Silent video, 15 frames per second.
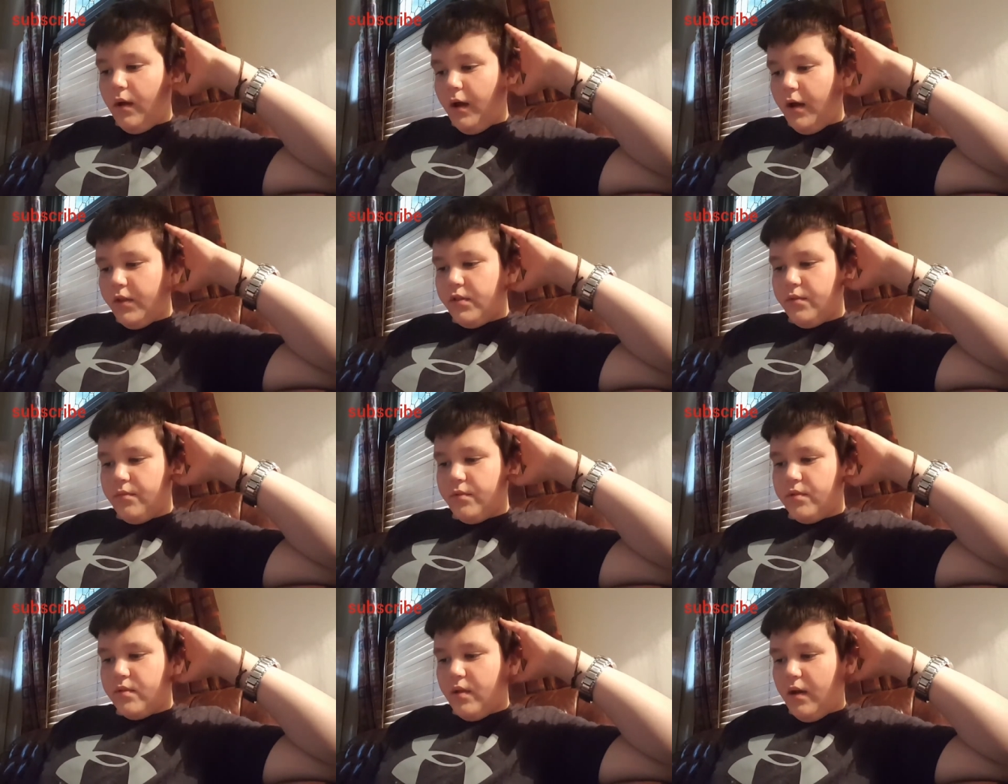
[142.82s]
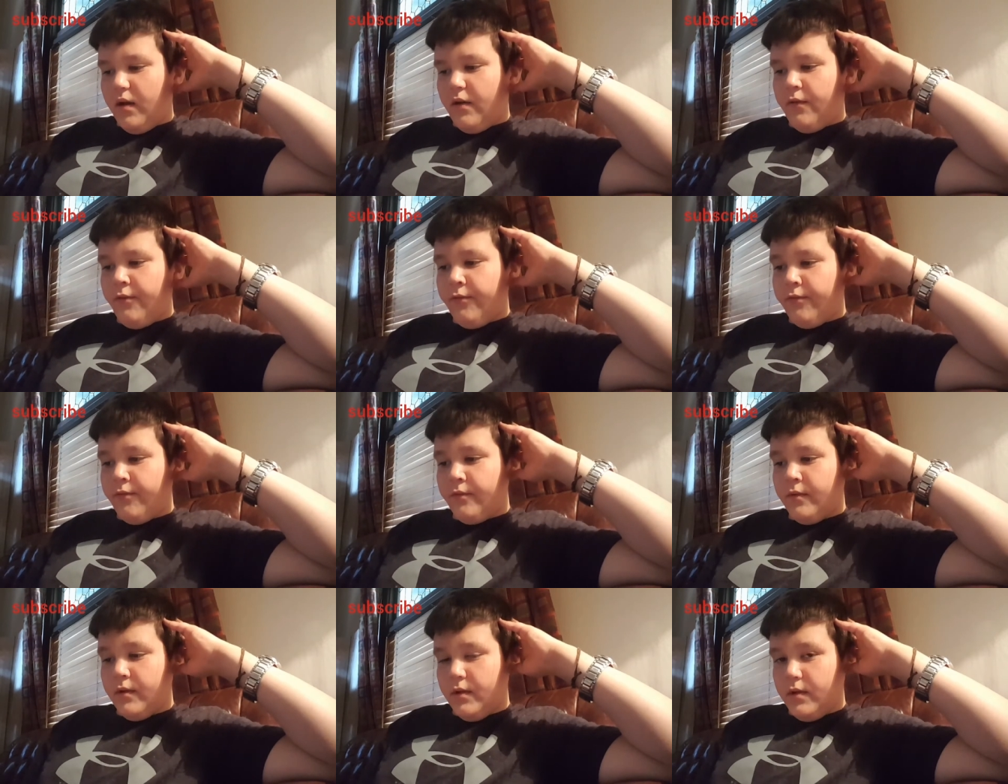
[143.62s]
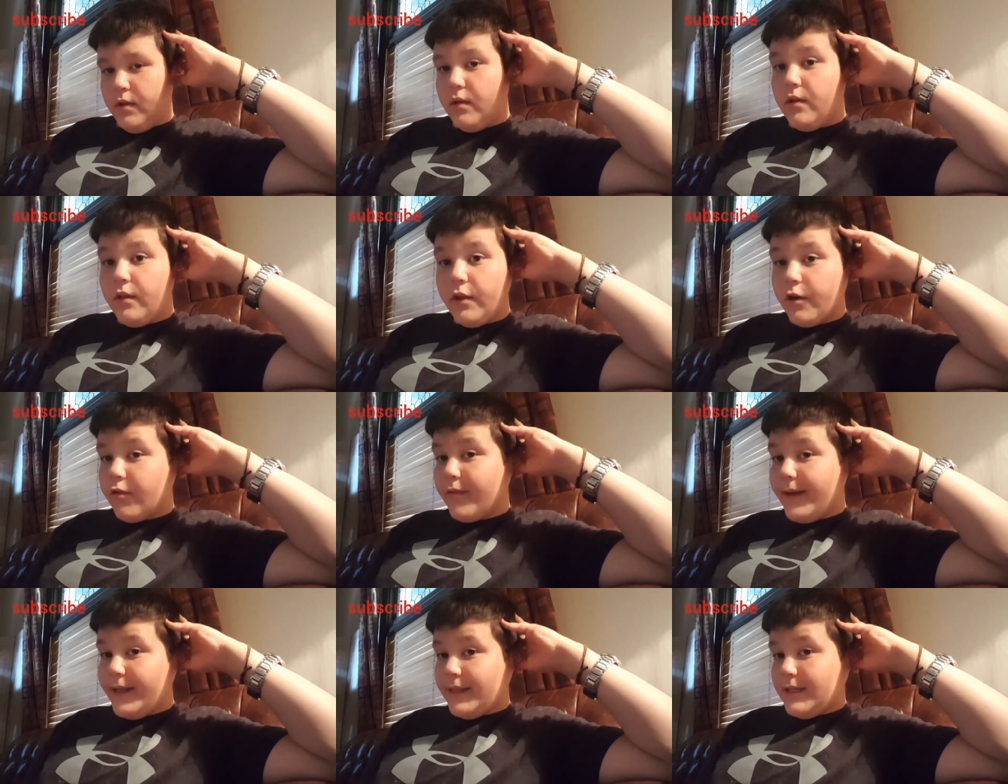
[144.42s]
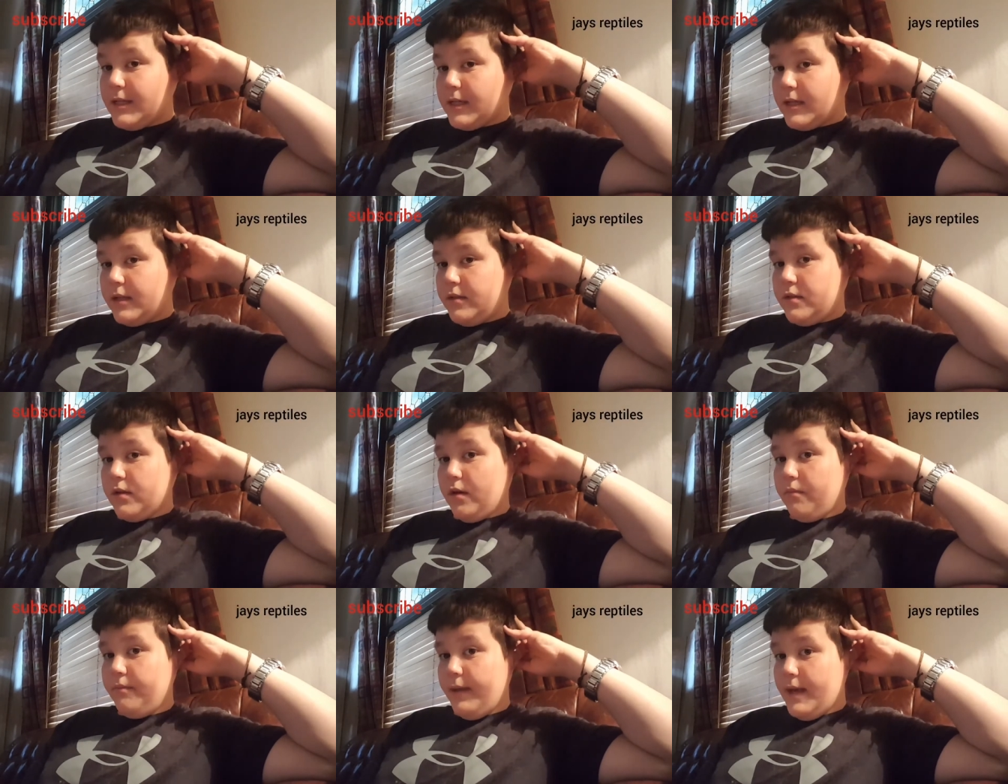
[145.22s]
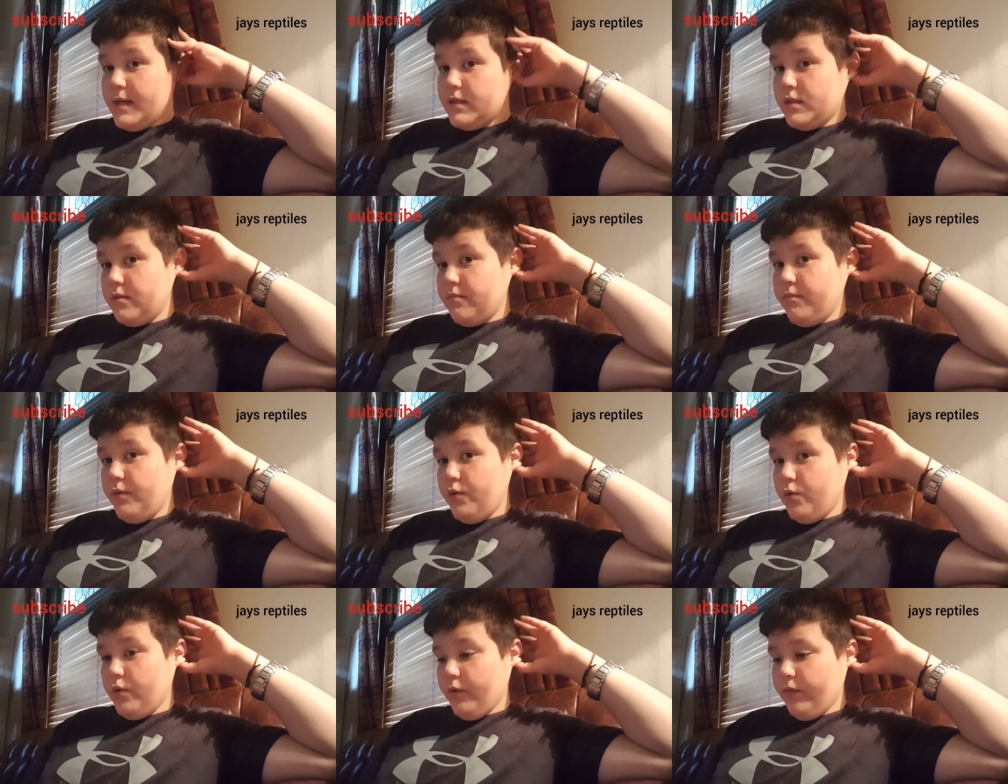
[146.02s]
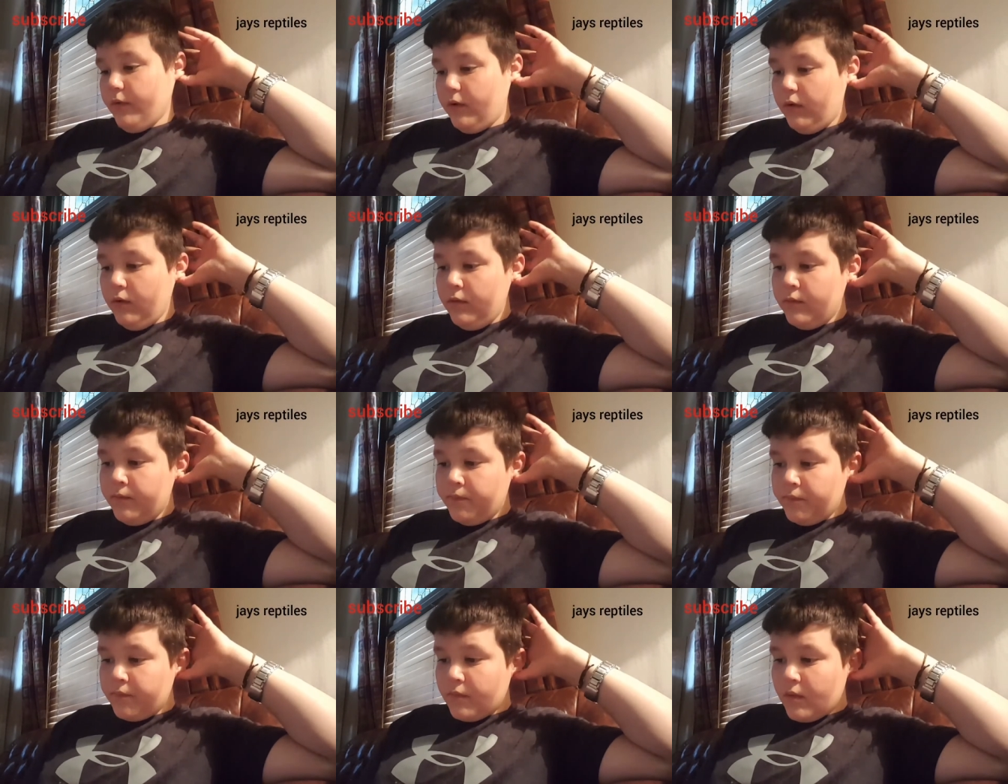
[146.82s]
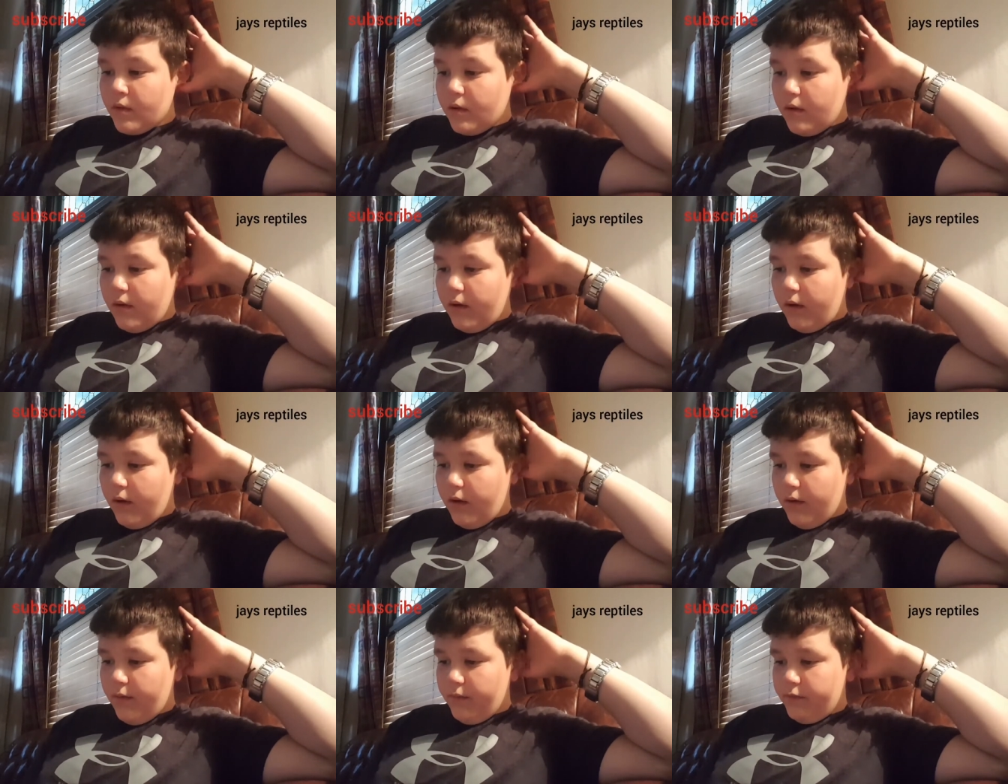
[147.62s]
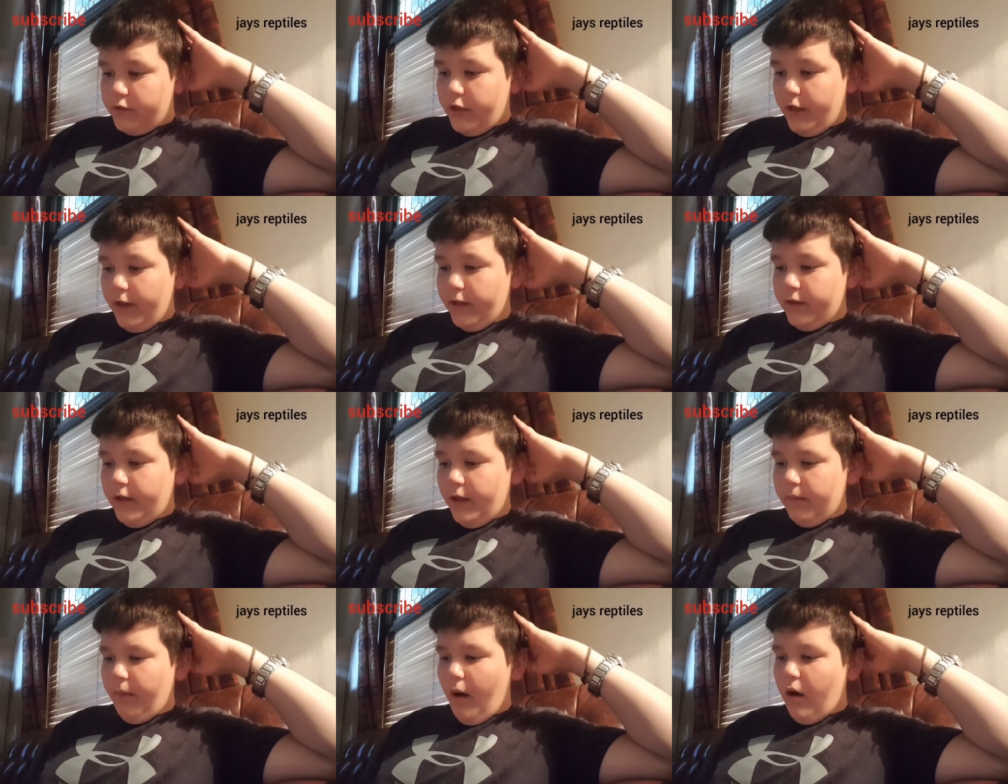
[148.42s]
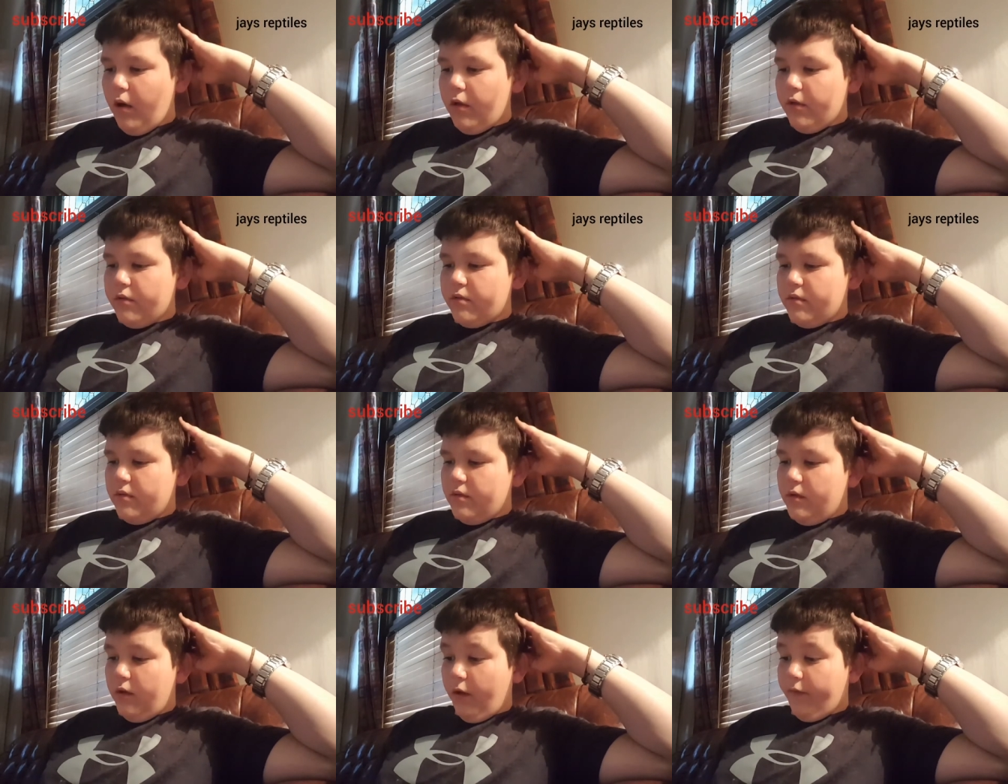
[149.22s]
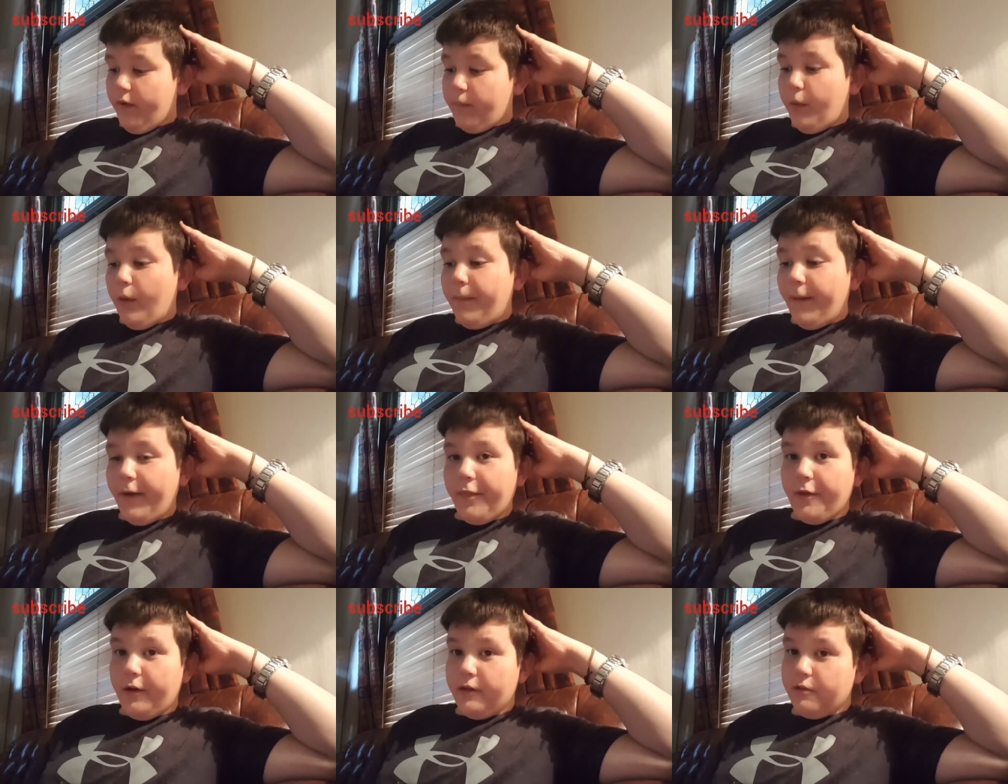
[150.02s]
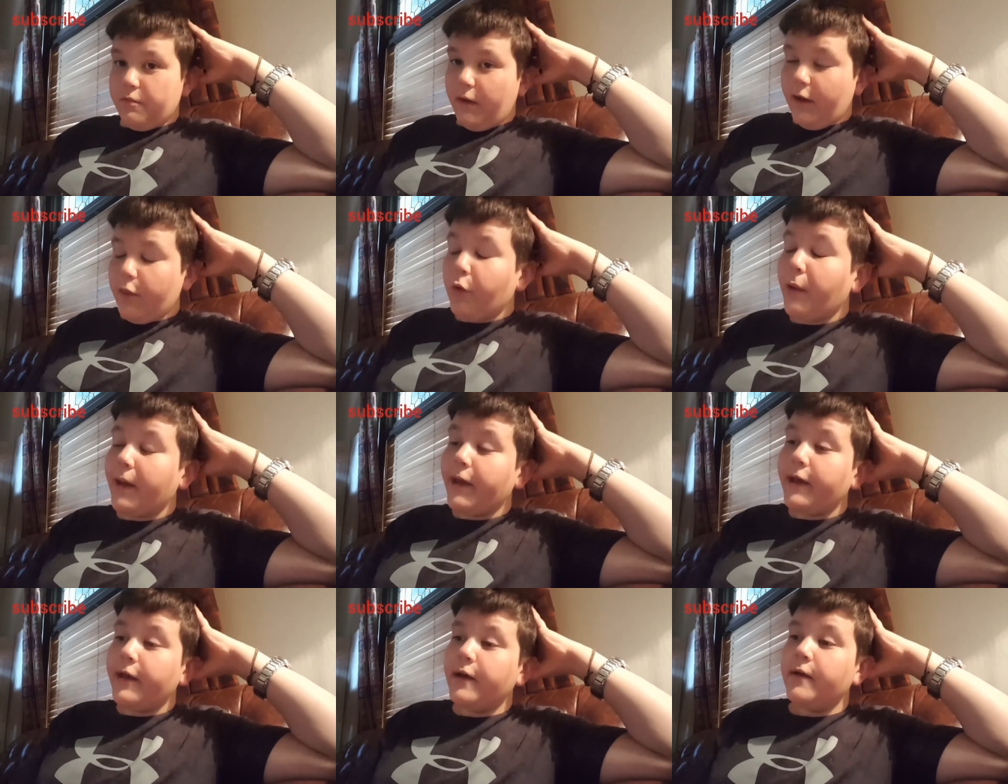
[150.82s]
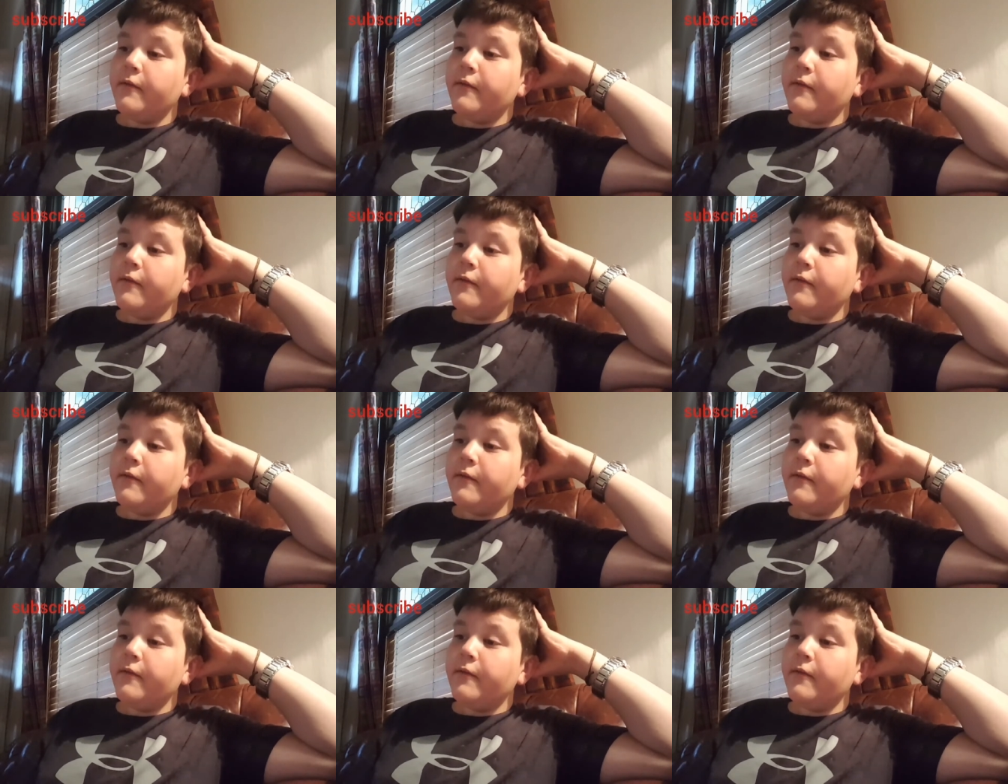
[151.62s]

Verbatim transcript: awesome stuff. The retic is amazing, beautiful. Um, TNT balls. Love your ball pythons, by the way.